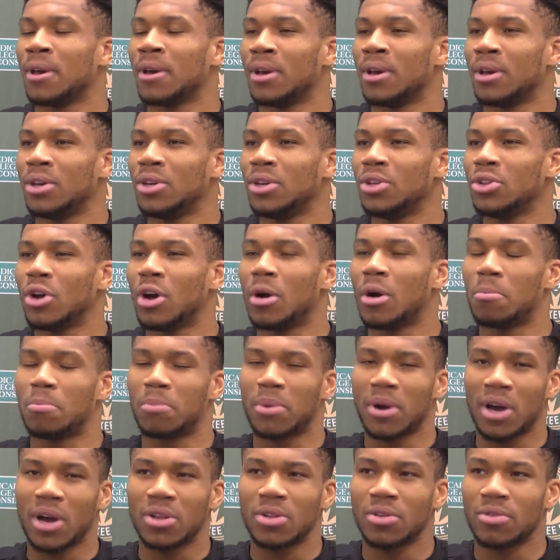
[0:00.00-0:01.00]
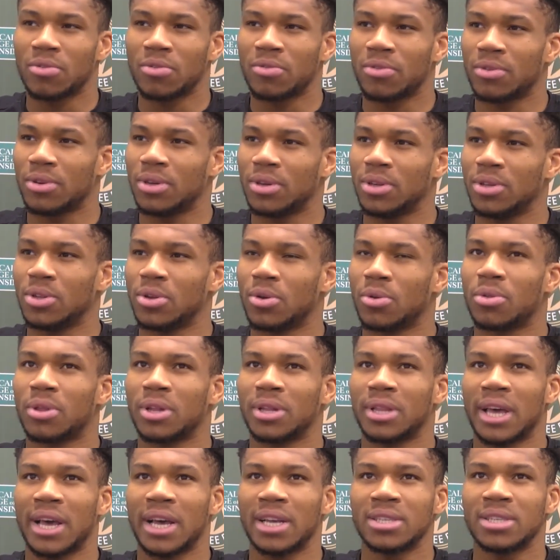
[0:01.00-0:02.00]
you know, I'm proud of you know
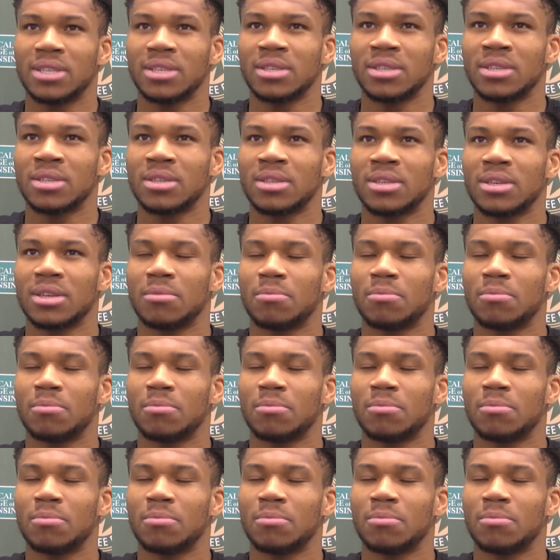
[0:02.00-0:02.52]
Thanasis,